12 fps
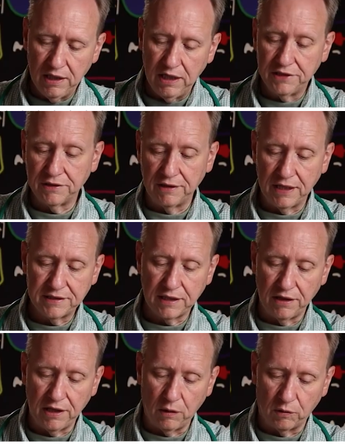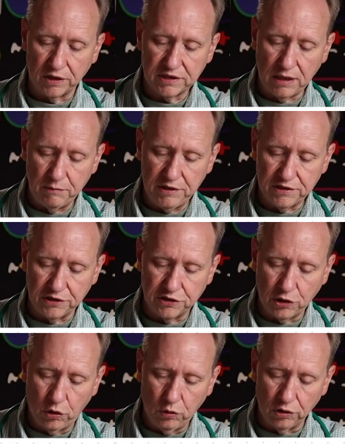and so that's how that works. That means the
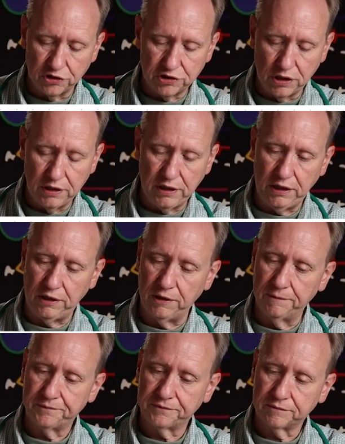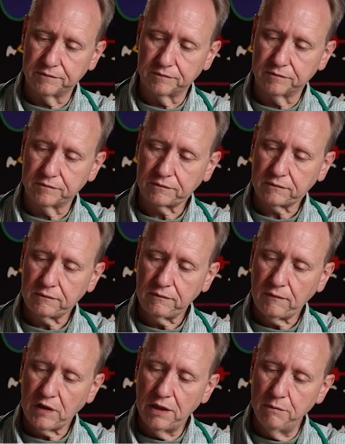total shunt here,
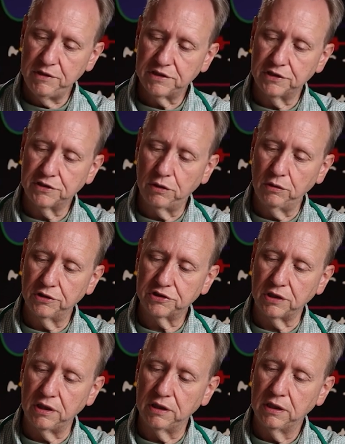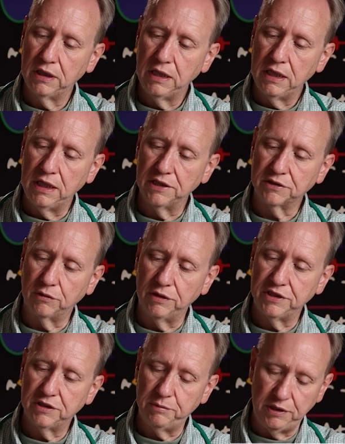that means the total shunt is going
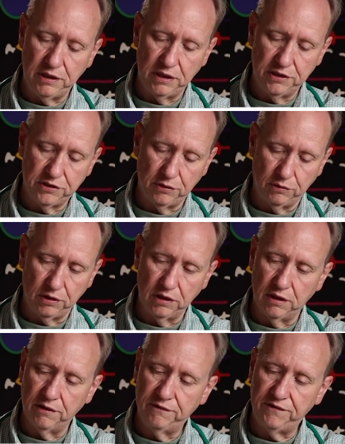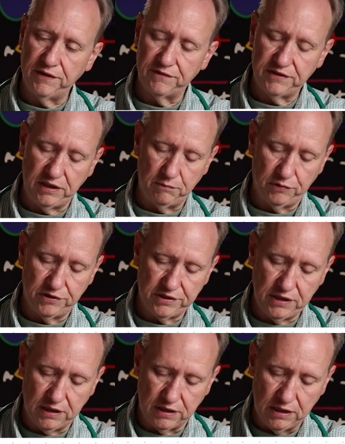to be a total of 15%.